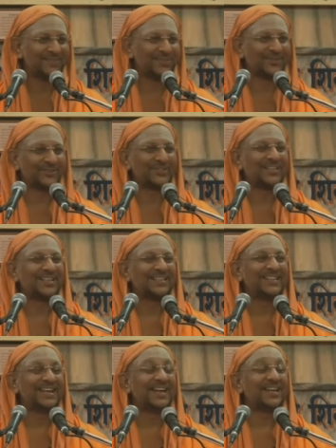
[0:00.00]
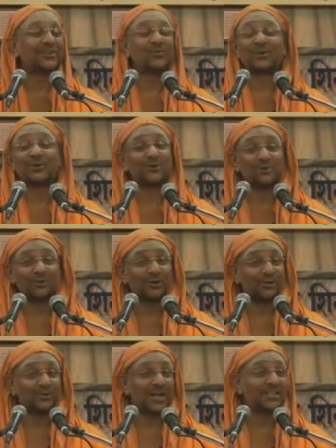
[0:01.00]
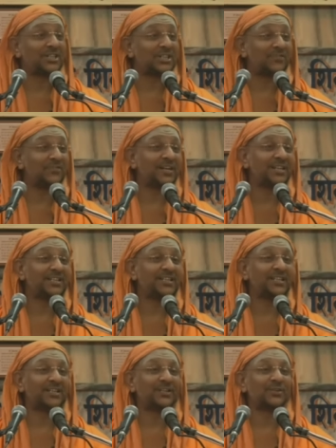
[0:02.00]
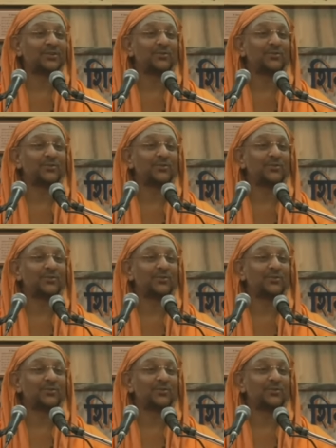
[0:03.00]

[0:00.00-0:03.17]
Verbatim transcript: because there you are not going to achieve anything.